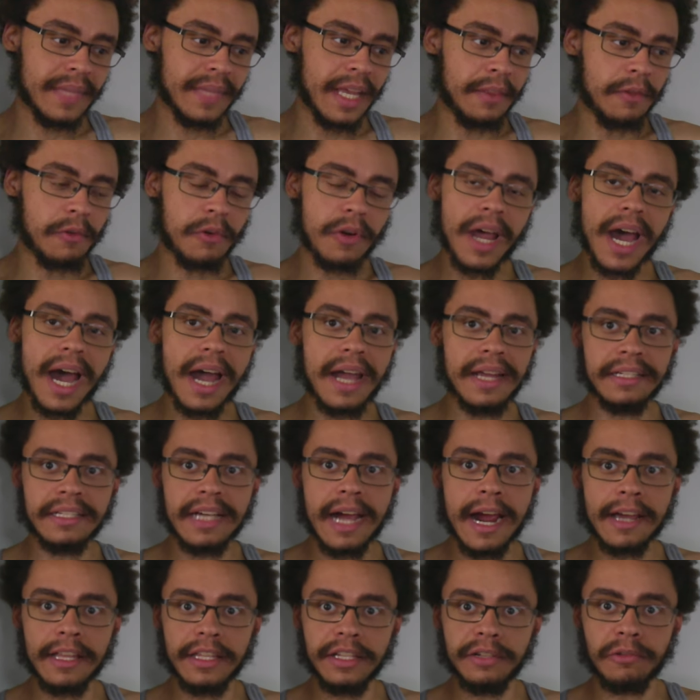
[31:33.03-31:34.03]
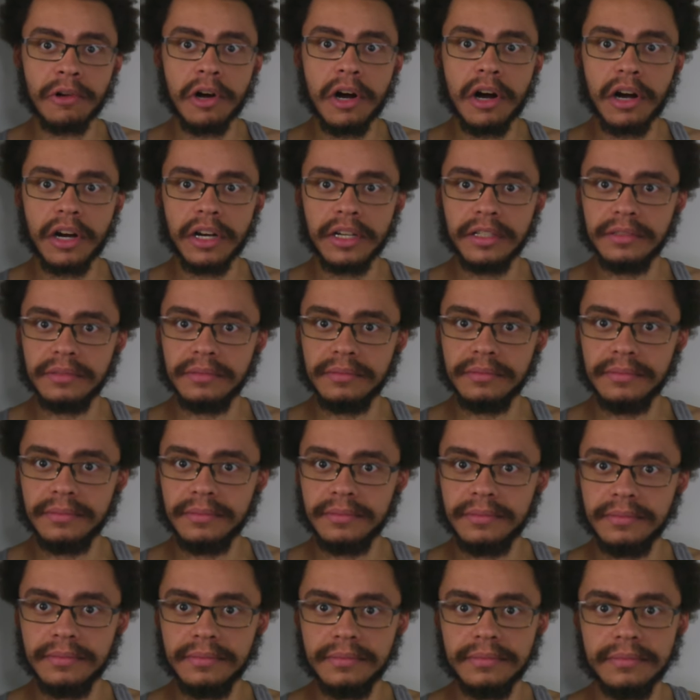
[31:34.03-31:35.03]
And they're not entirely wrong.
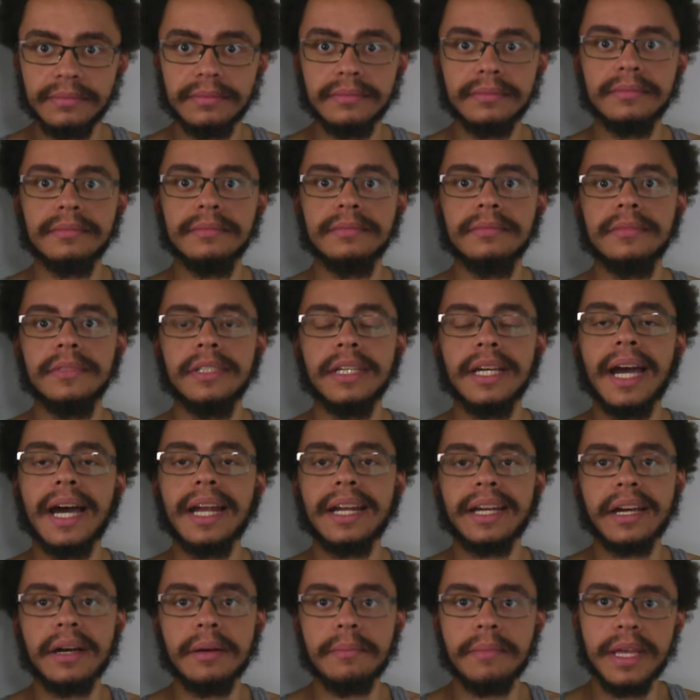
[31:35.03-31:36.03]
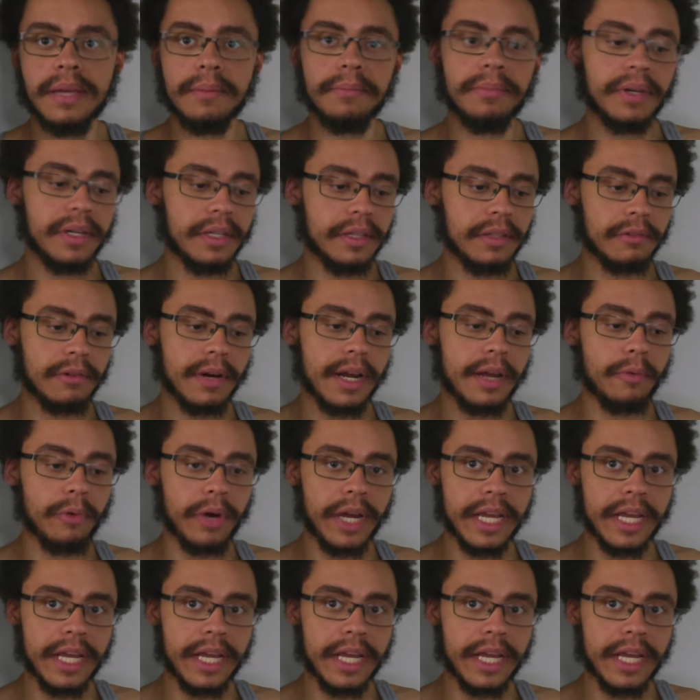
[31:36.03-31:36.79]
You gotta commit, but in the right